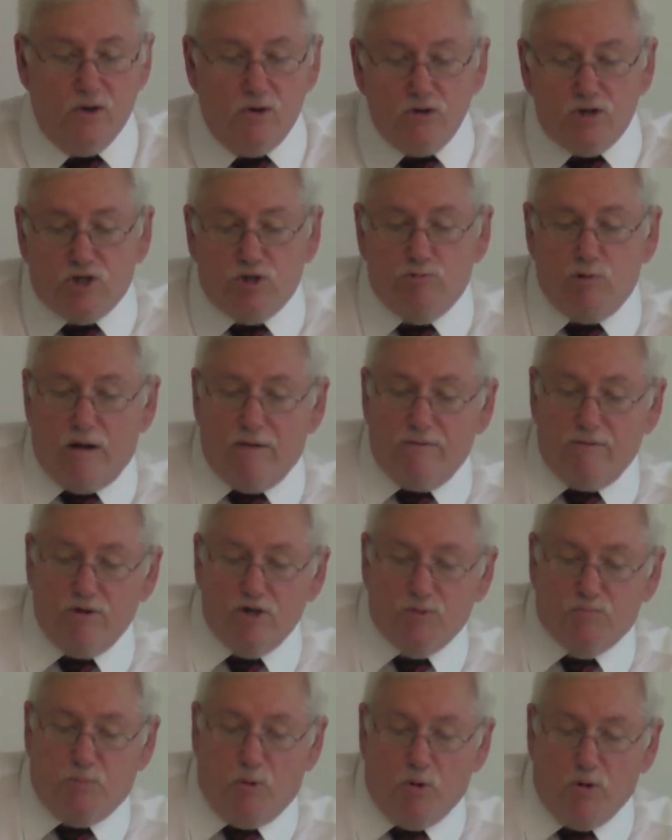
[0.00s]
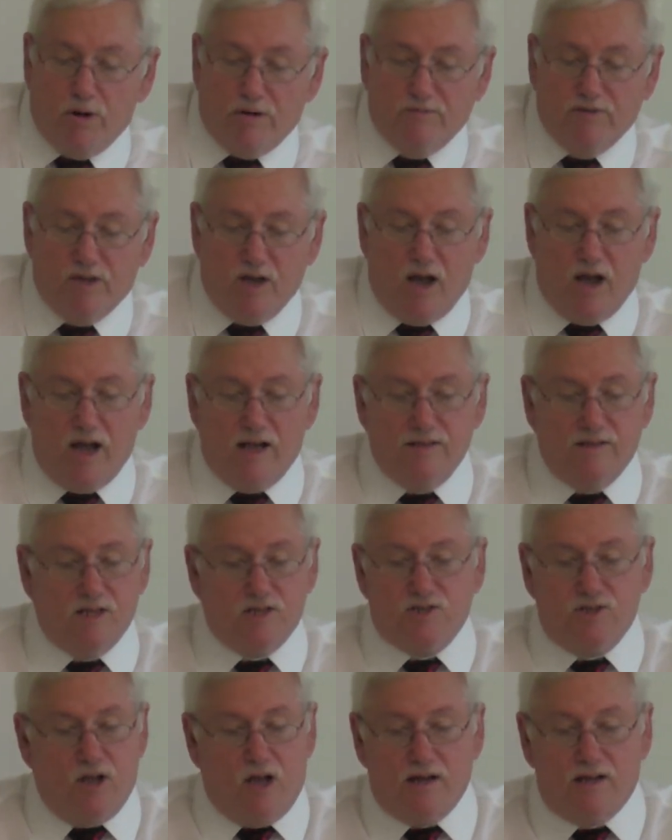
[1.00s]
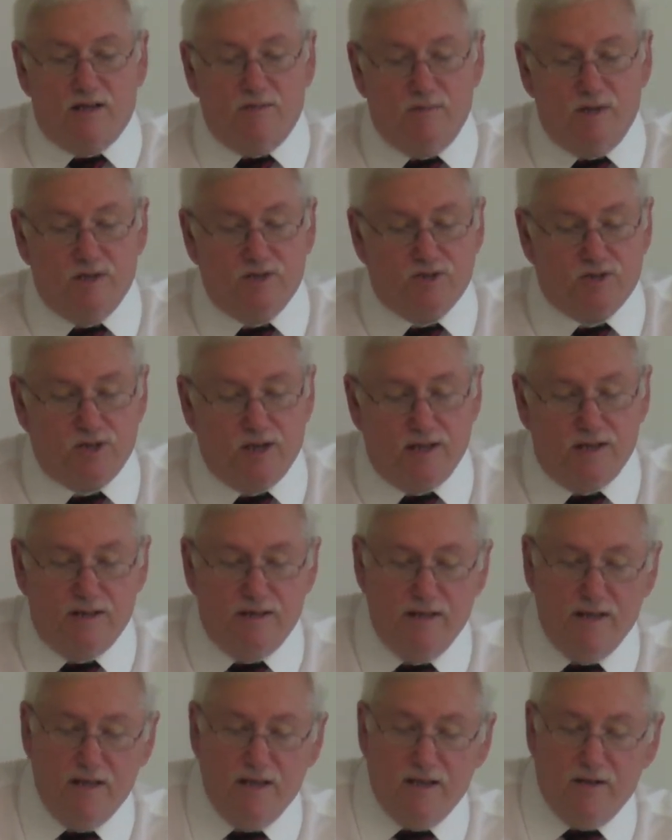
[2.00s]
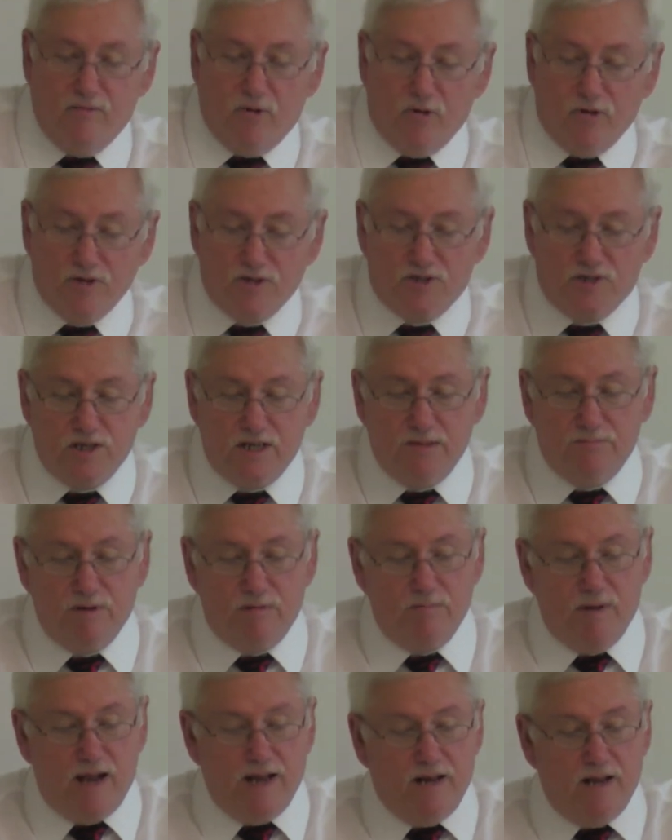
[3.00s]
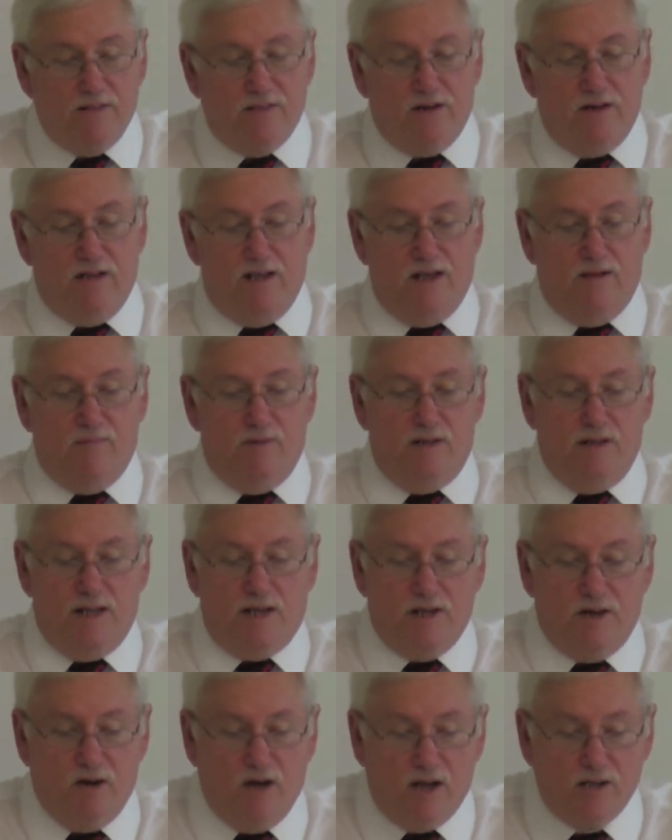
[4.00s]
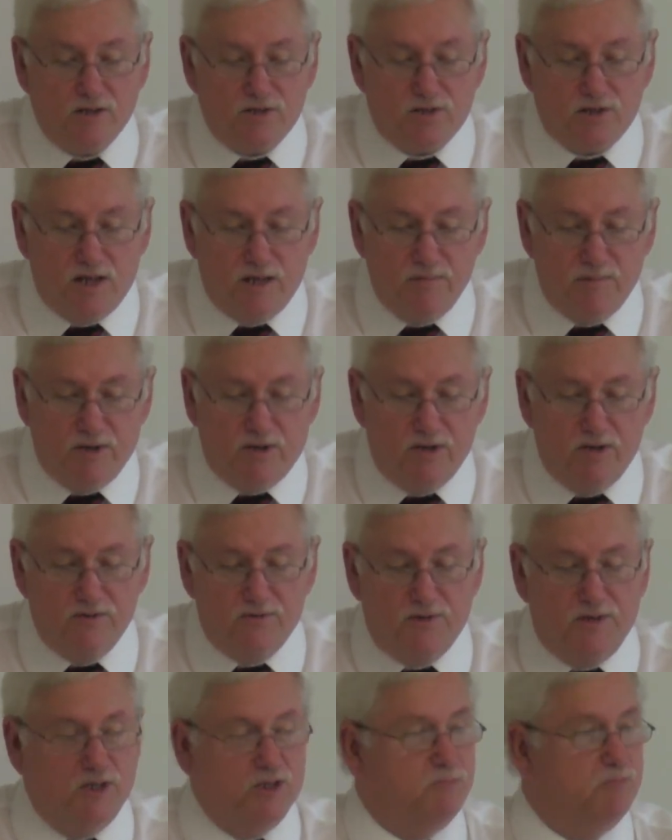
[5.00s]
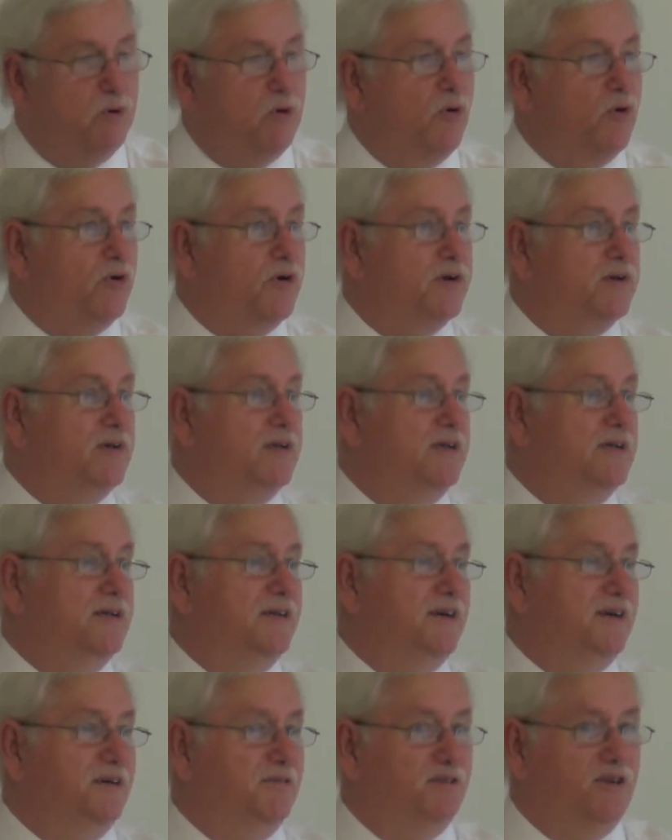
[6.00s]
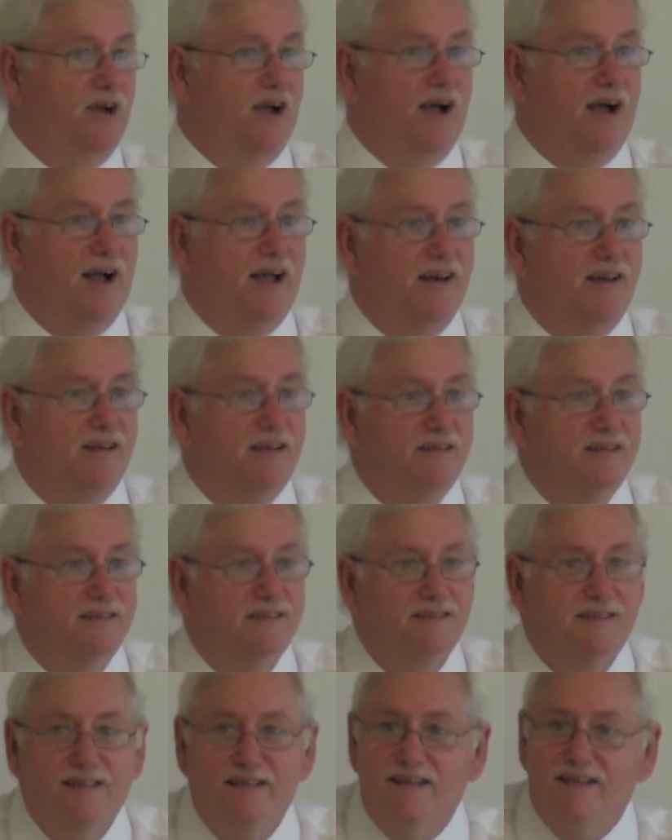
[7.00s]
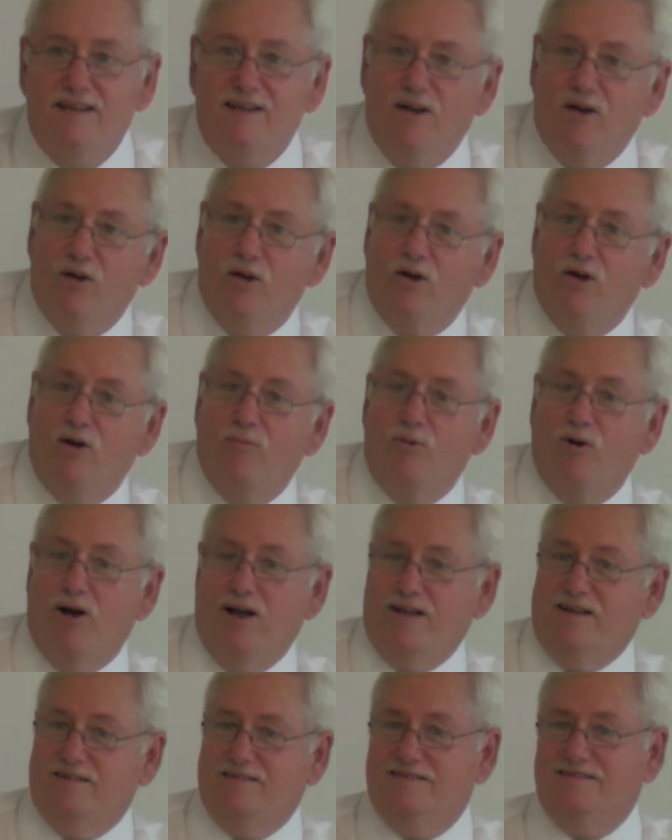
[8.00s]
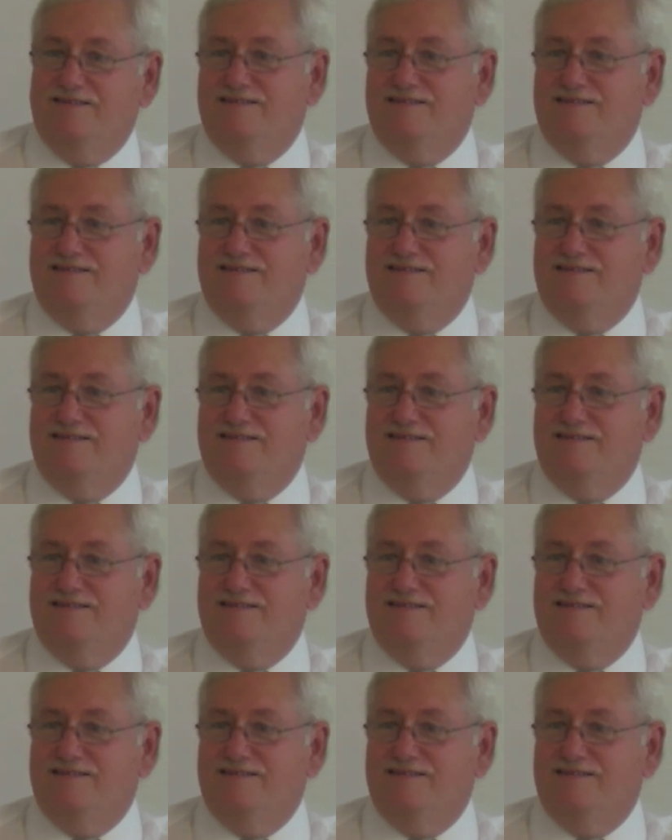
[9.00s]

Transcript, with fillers: Whosoever is born of God does not commit sin, for his seed remaineth in him, and he cannot sin because he is born of God. Oh boy.